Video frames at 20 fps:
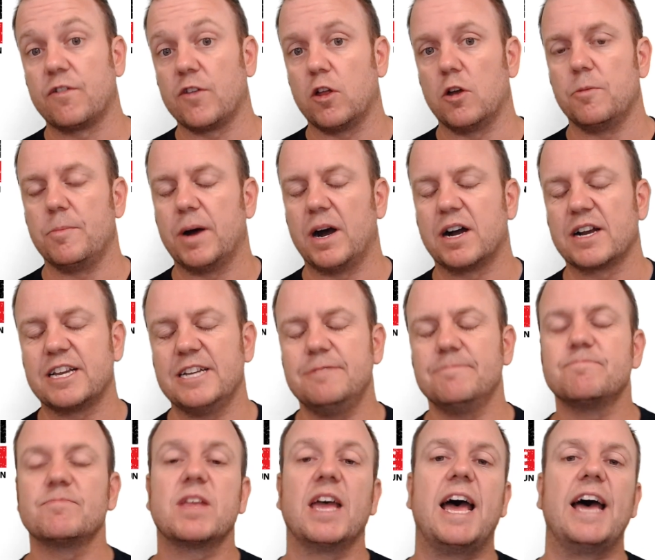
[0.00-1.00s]

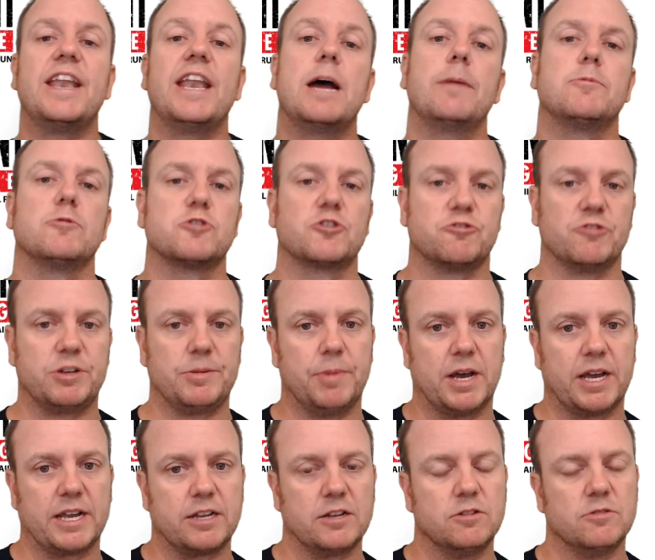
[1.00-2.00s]
parking at Apple Tree
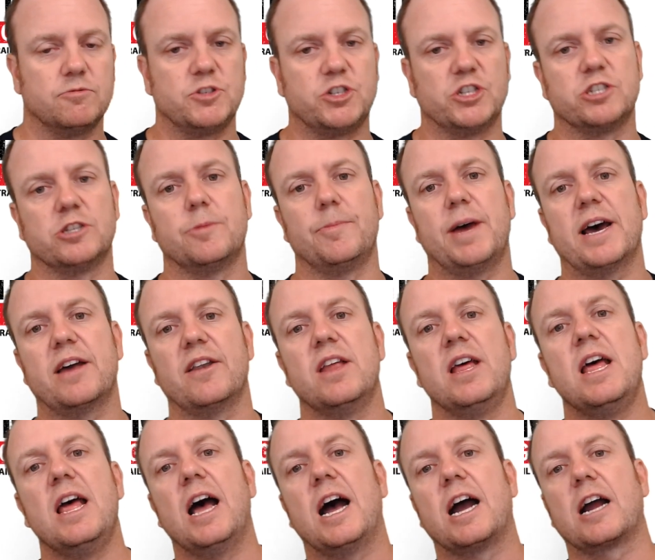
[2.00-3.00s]
Bay, which is about
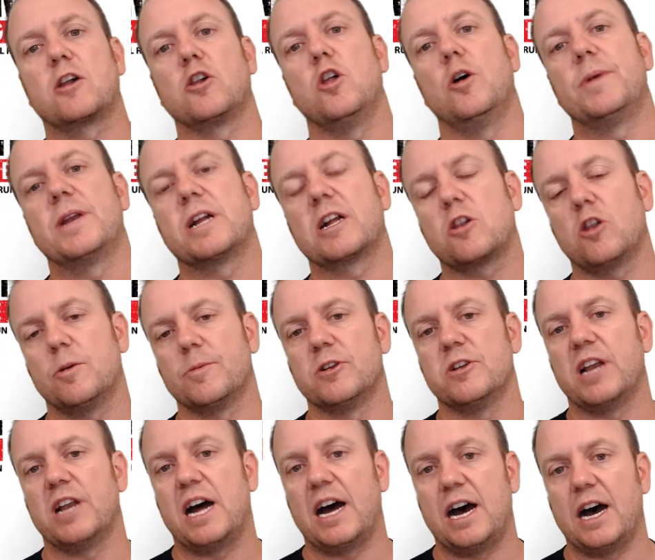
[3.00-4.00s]
a kilometre and
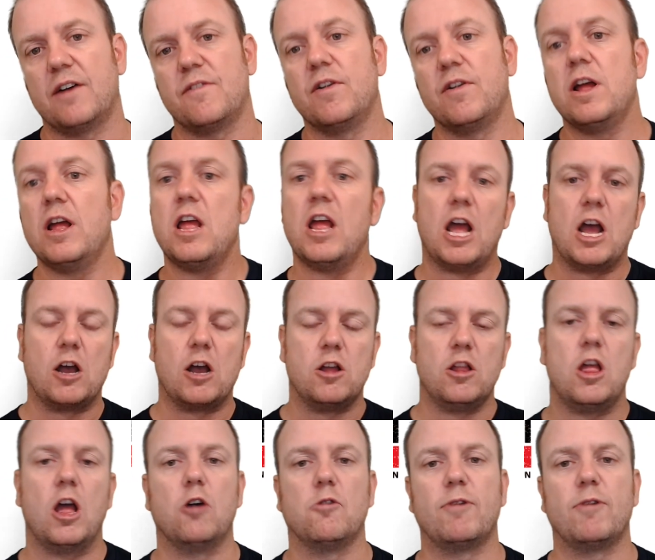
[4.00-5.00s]
a half
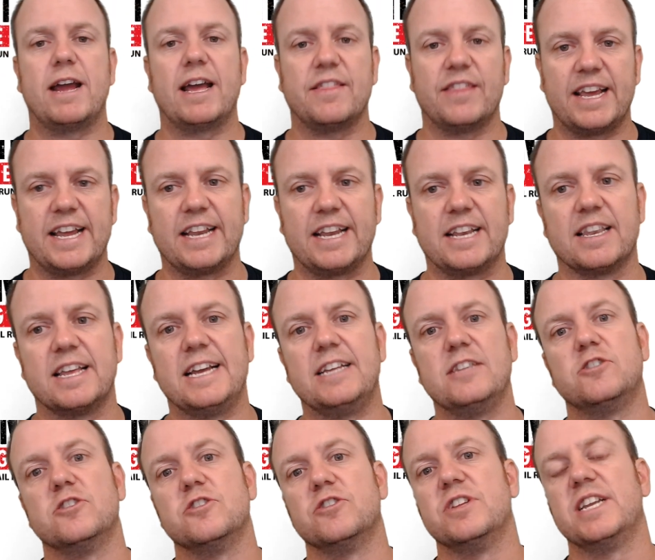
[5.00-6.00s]
around the headland
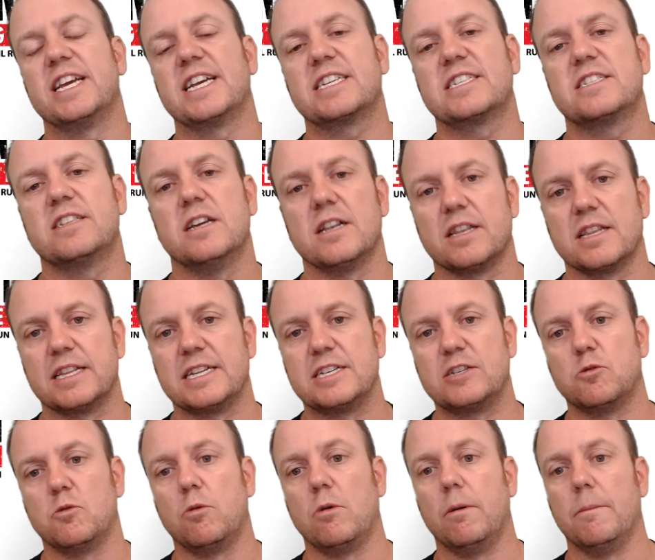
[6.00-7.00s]
to the next
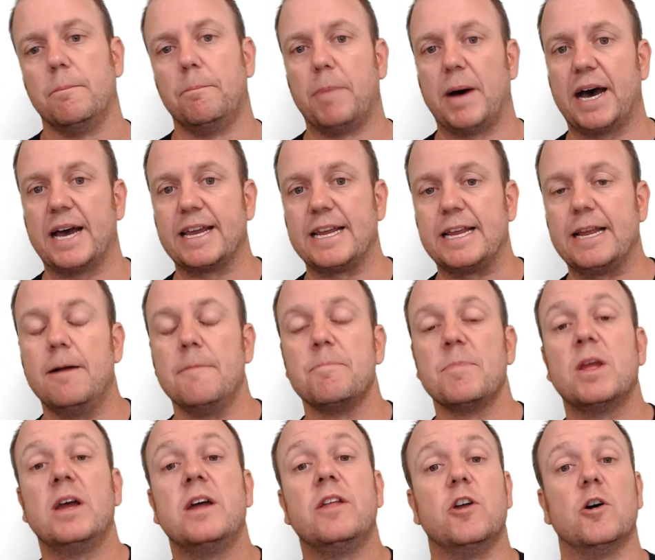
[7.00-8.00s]
little bay.
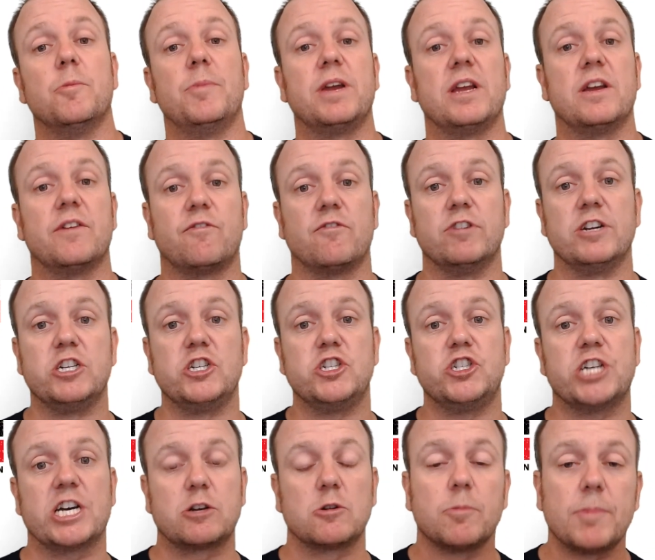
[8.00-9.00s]
There'll be a free
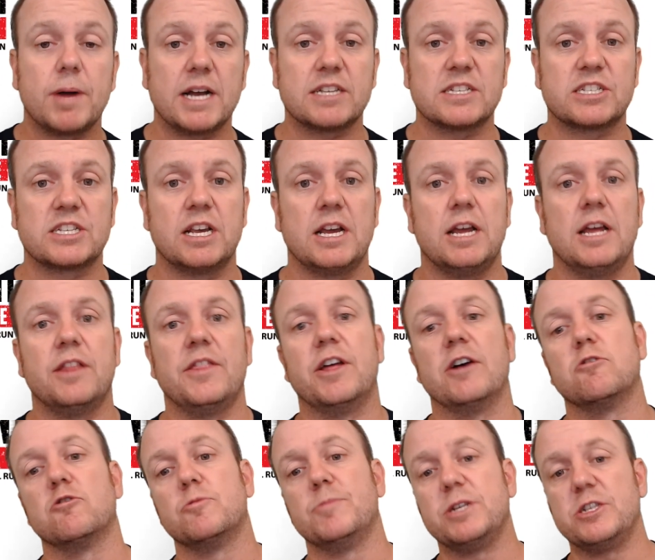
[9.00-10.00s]
shuttle bus that
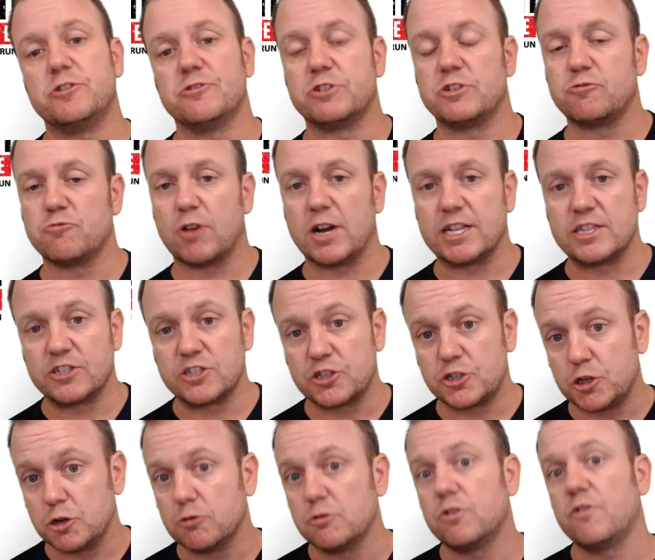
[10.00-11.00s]
will be doing runs
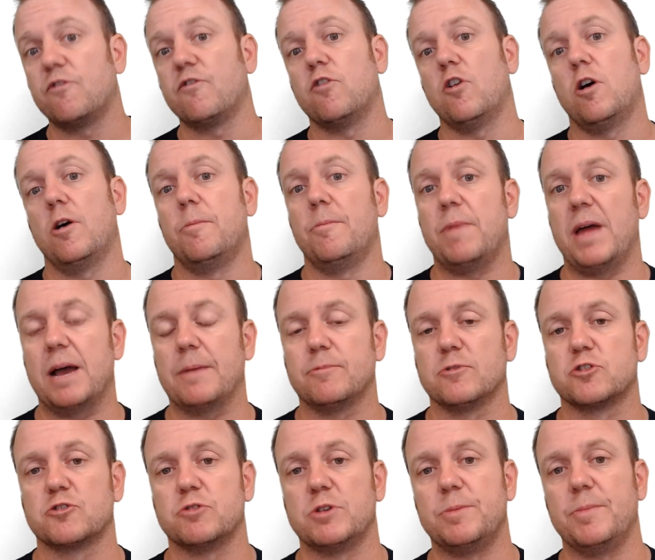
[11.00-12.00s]
to and from Apple
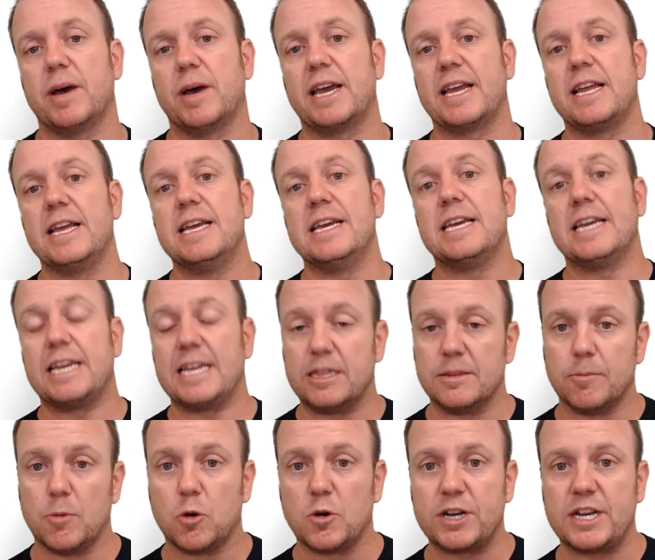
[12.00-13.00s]
Tree Bay in the
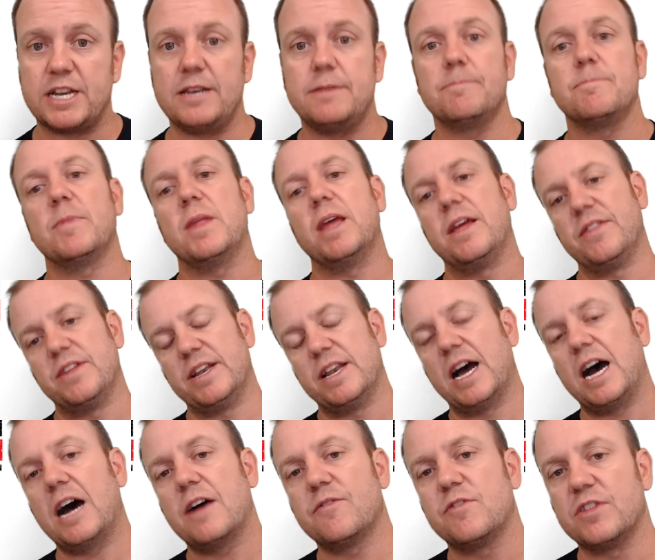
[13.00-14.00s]
morning and then
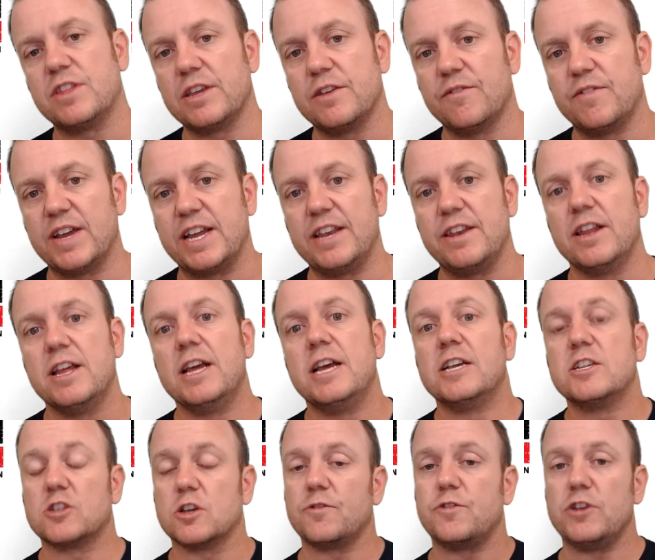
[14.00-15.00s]
after the event.
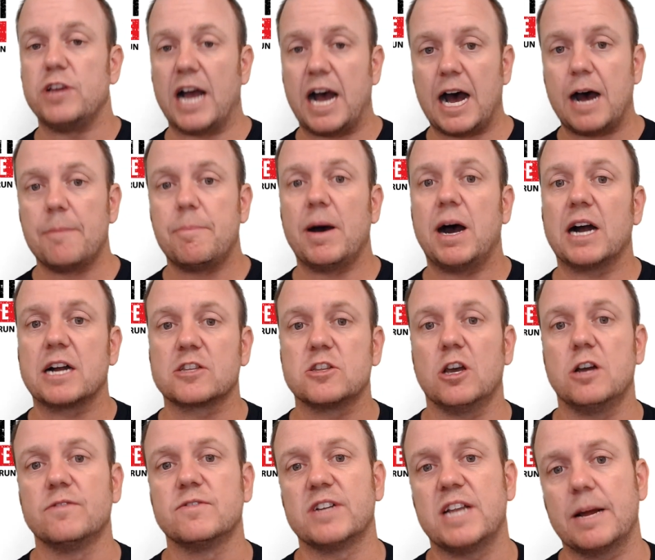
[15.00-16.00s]
So if you are parked
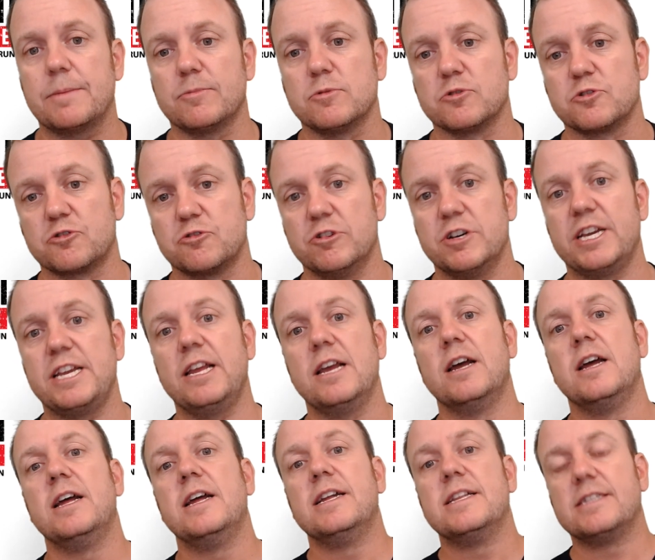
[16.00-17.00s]
over at Apple Tree,
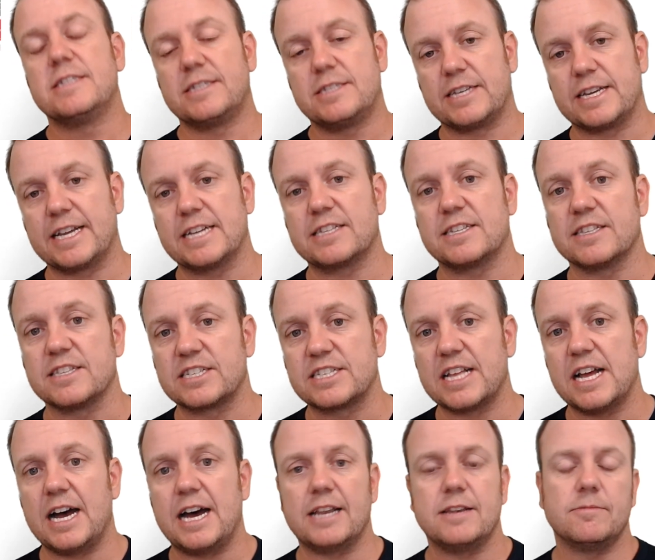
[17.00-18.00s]
to get to the
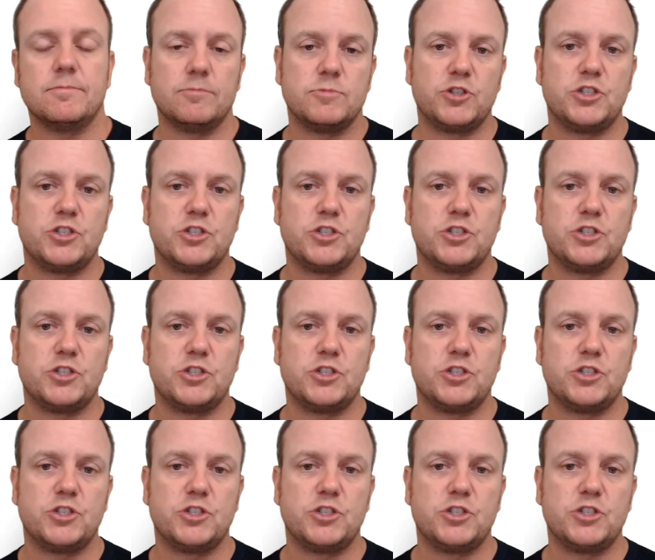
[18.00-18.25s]
start,